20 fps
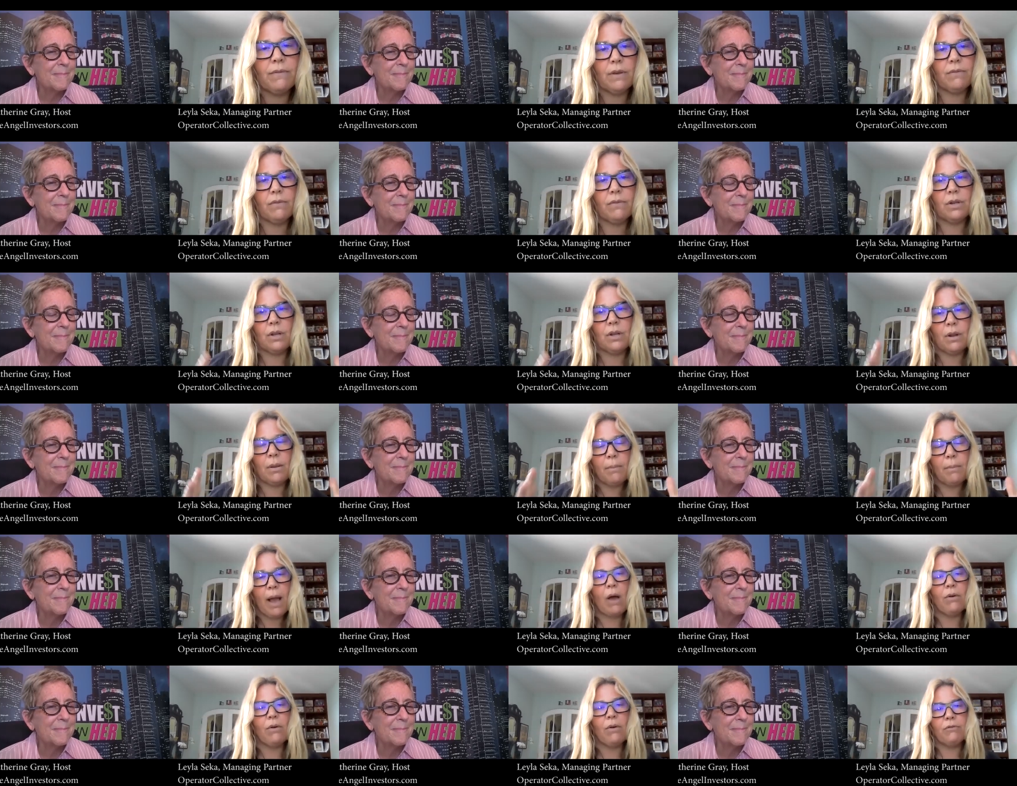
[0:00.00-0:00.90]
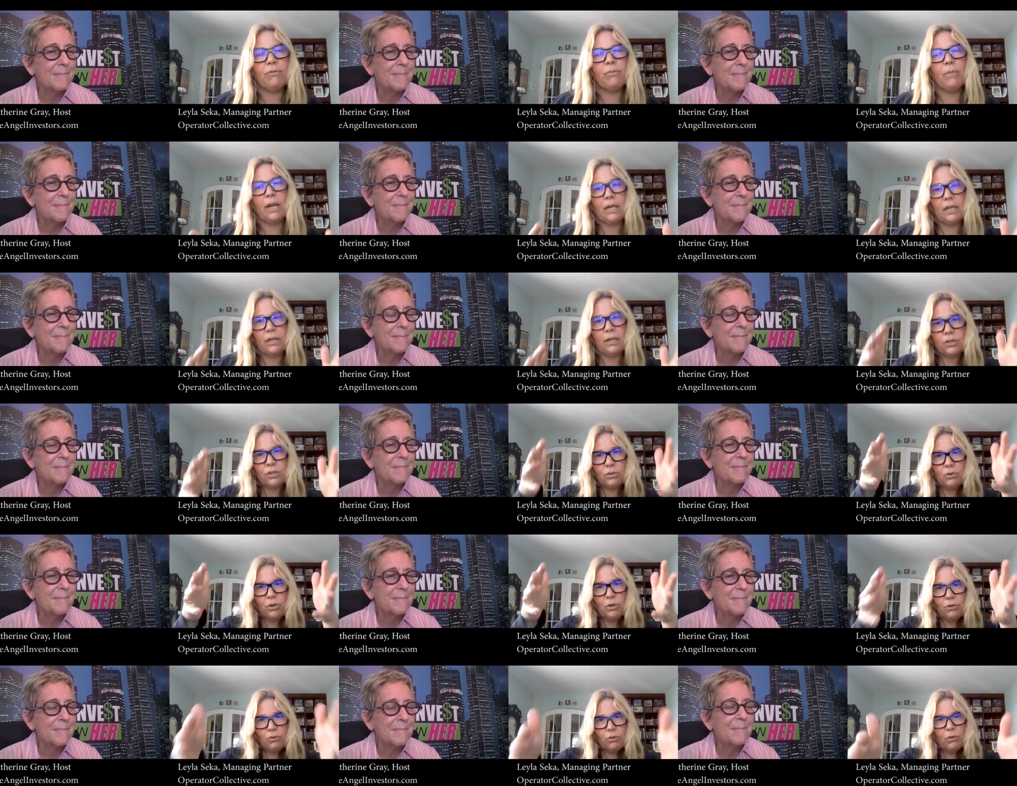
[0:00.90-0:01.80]
Speaker 1: have given an amount of money
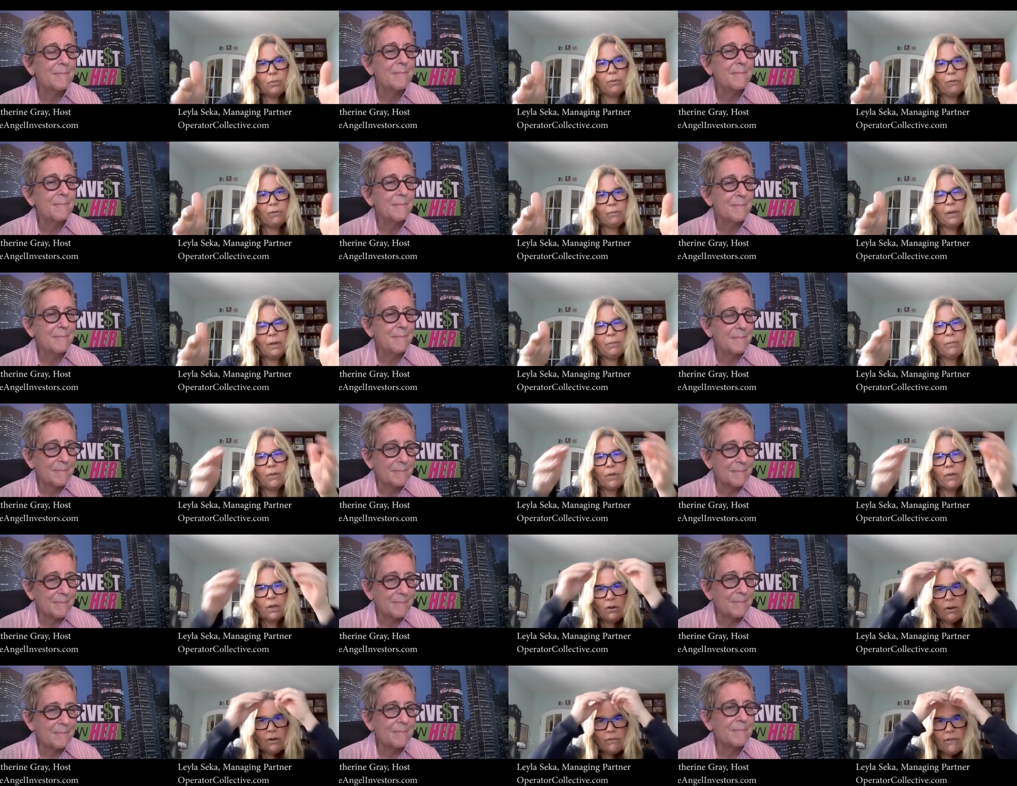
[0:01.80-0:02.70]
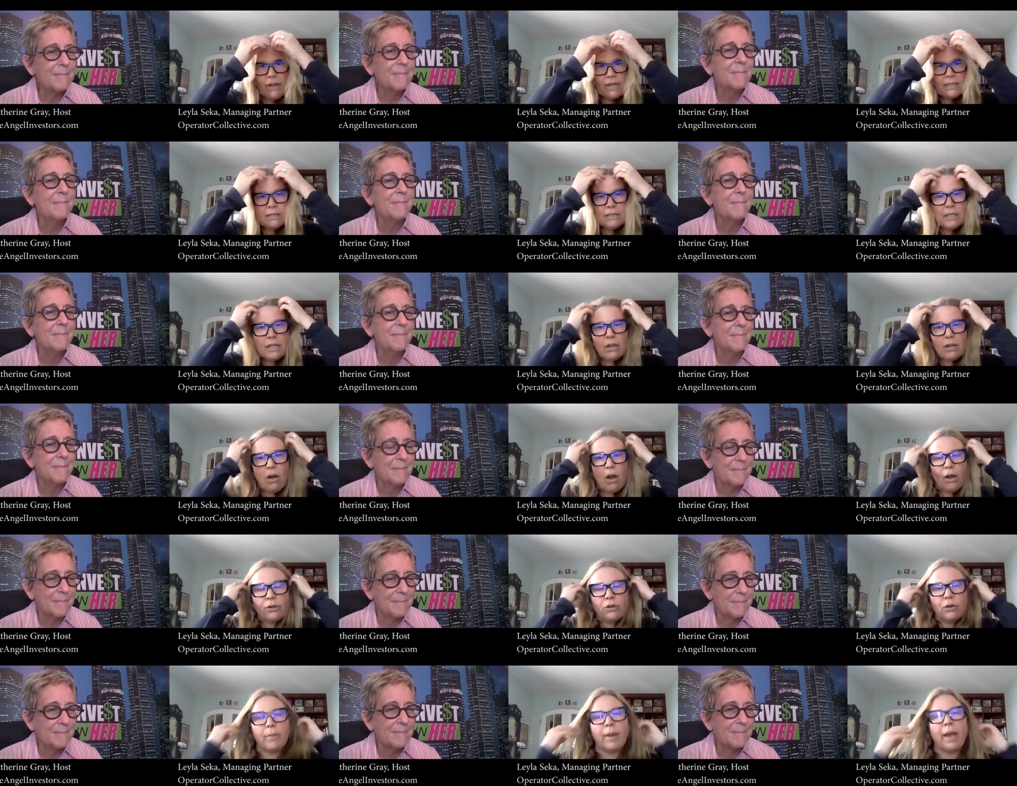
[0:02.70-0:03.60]
to a group of people that are investing it
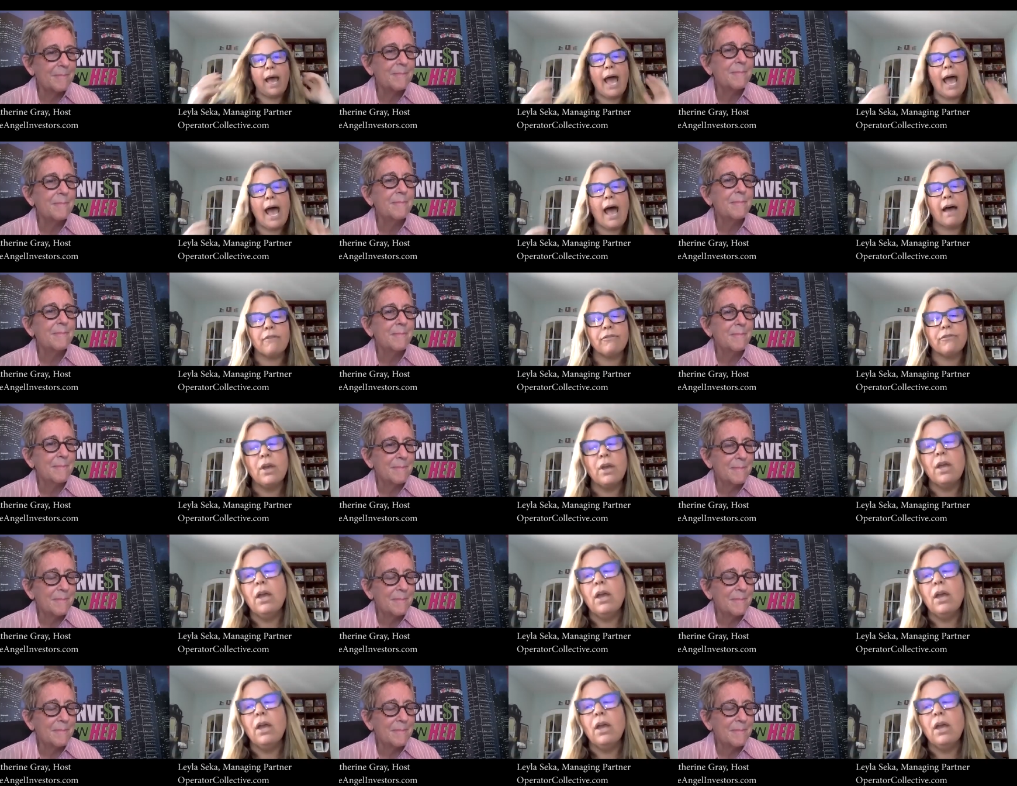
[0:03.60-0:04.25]
on your behalf.